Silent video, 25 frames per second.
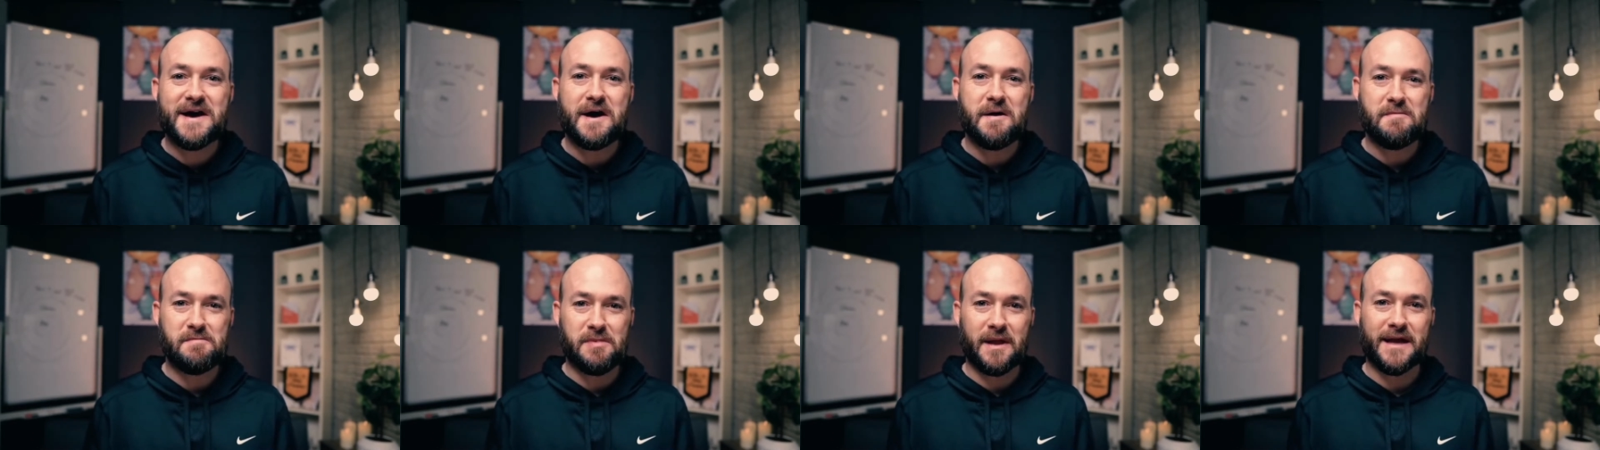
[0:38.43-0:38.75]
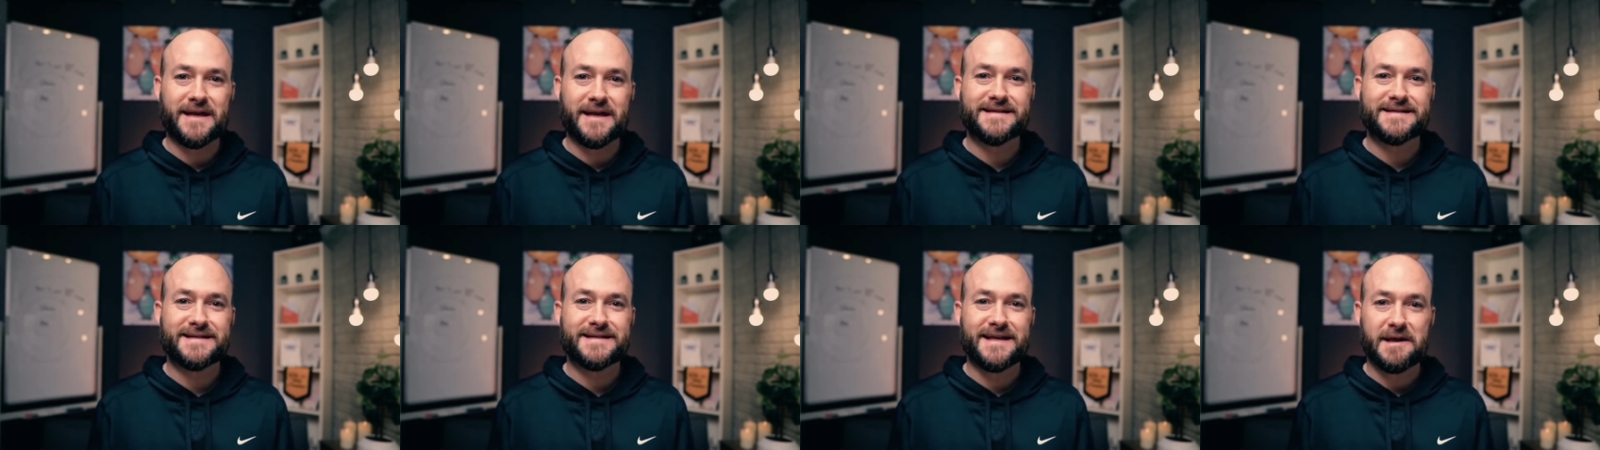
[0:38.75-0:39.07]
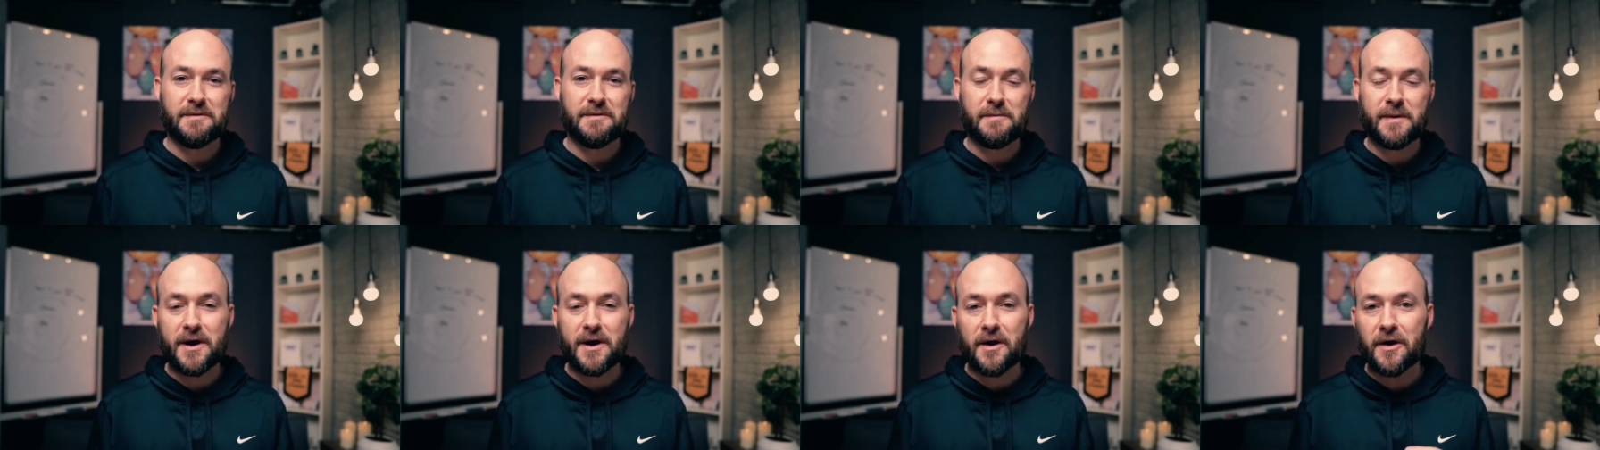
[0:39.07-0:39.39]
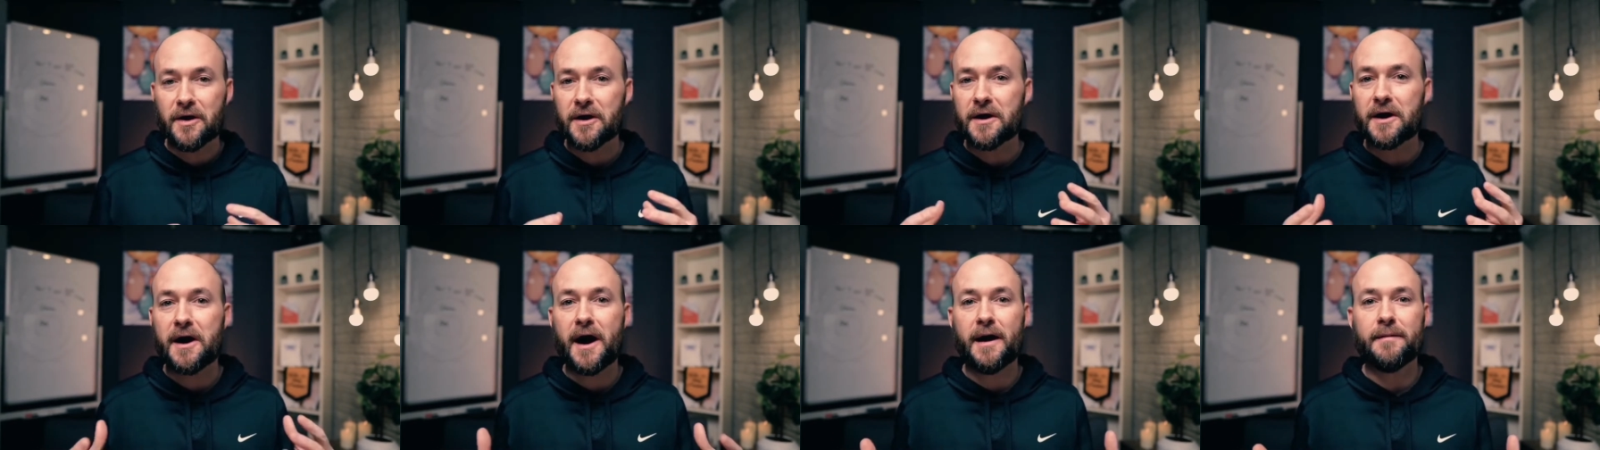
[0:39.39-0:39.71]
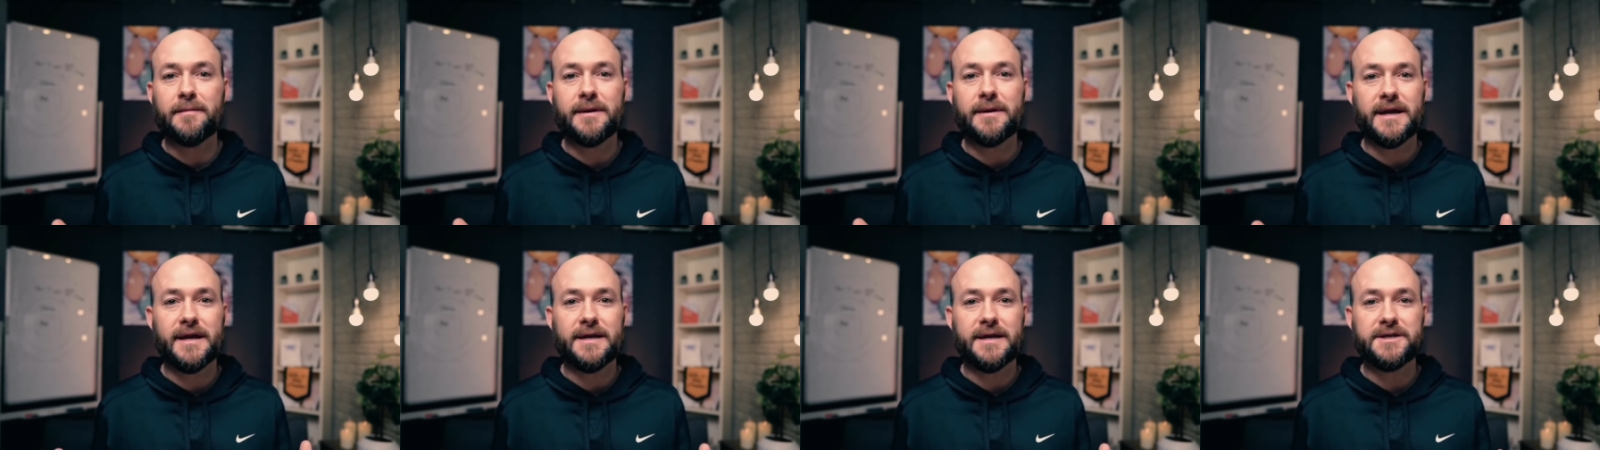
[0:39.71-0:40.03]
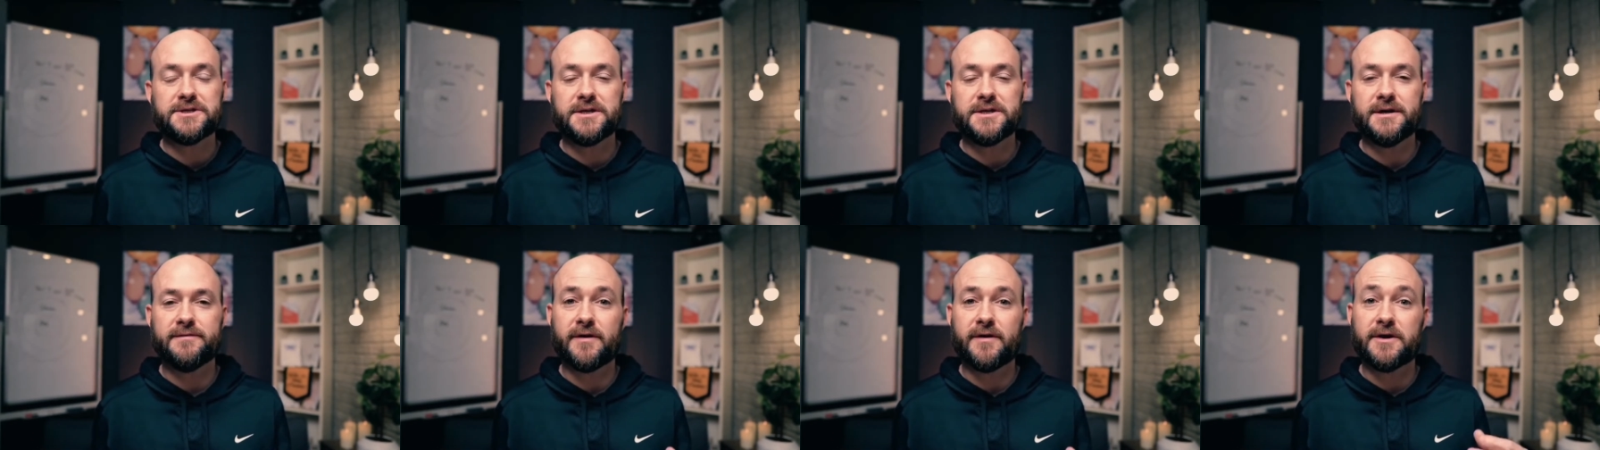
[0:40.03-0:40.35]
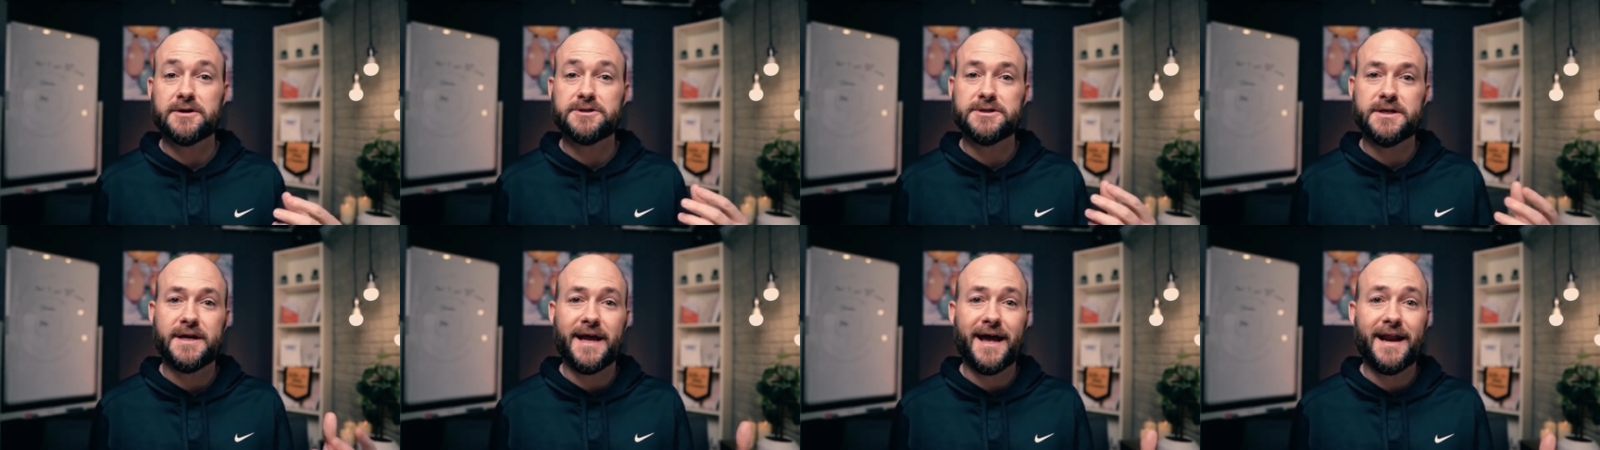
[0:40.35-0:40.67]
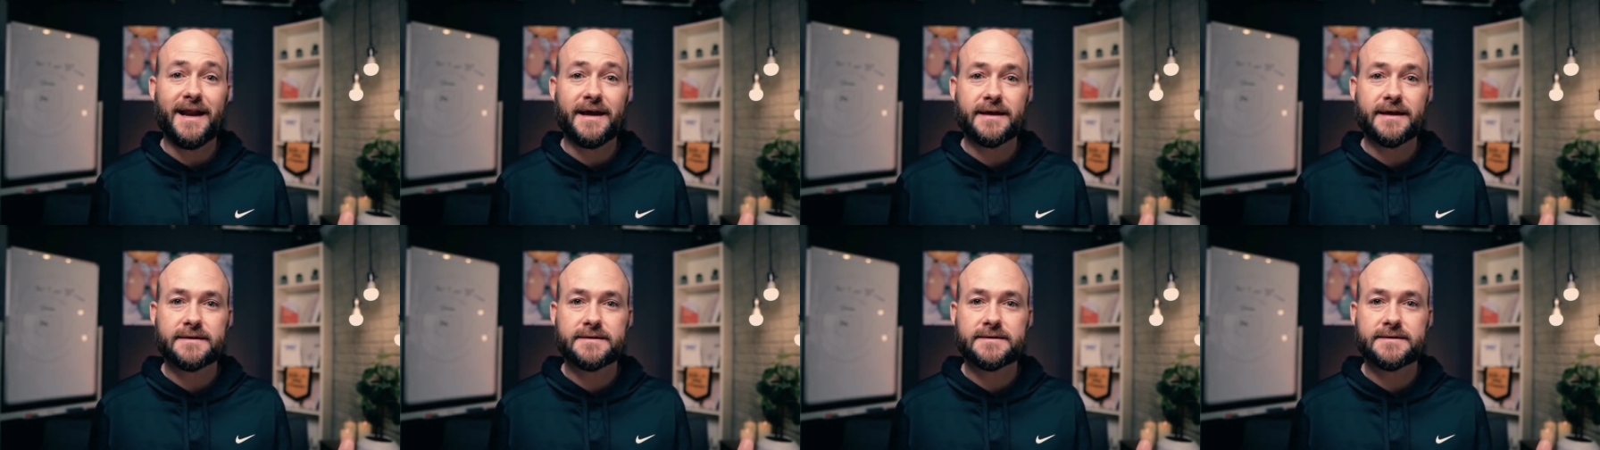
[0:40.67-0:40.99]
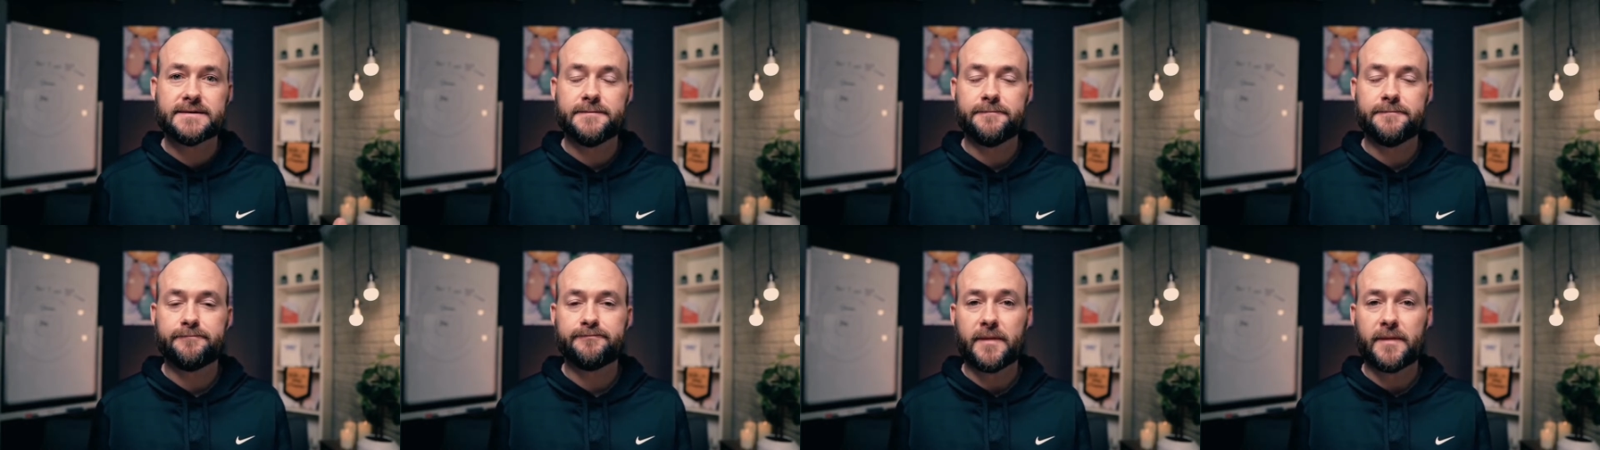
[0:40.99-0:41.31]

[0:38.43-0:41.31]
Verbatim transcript: a blank slate. We are a combination of our genetics,